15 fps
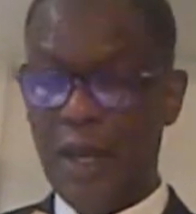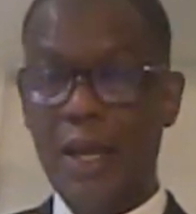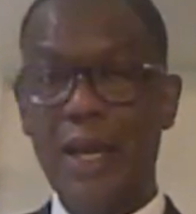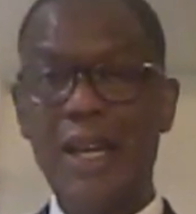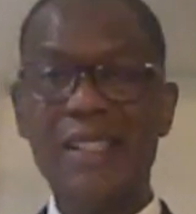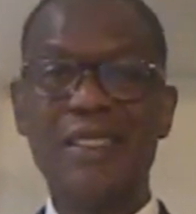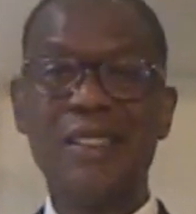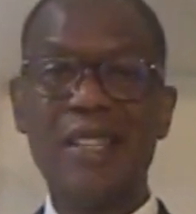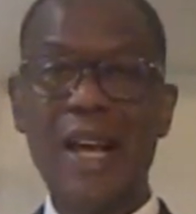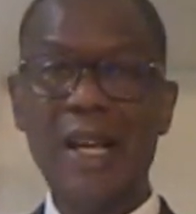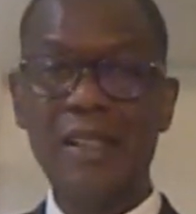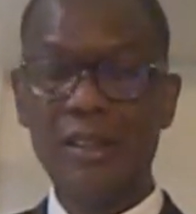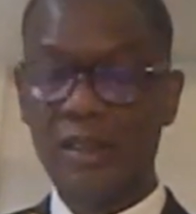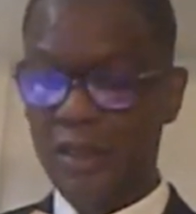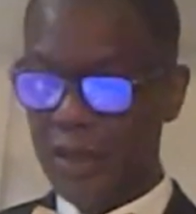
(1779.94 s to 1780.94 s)
As
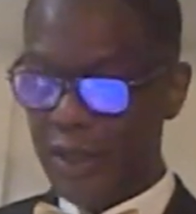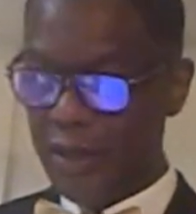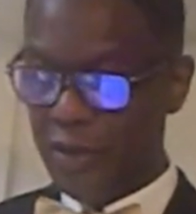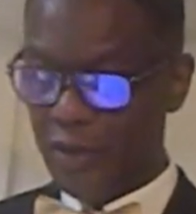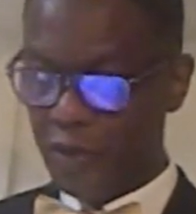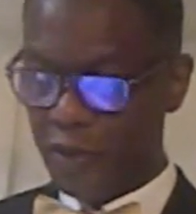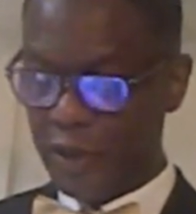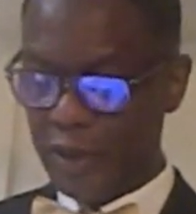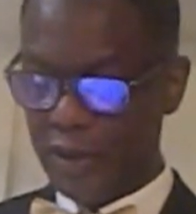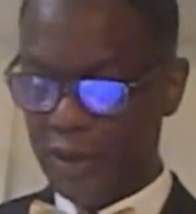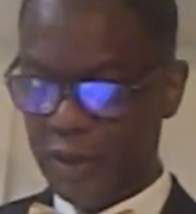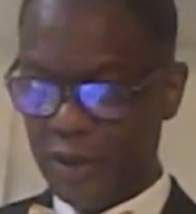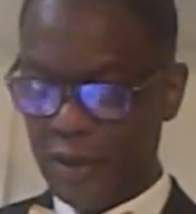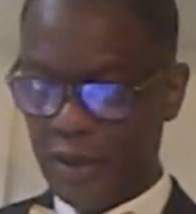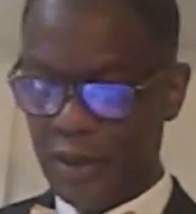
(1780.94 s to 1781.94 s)
knowledge increased,
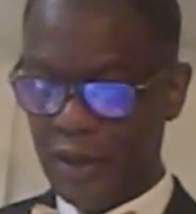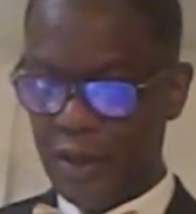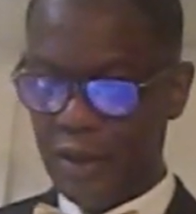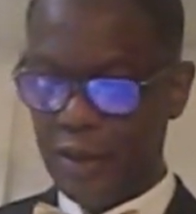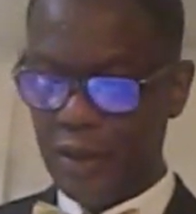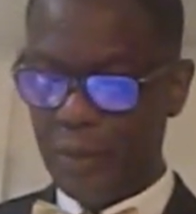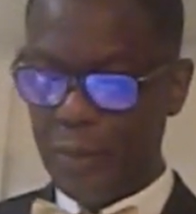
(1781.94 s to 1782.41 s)
the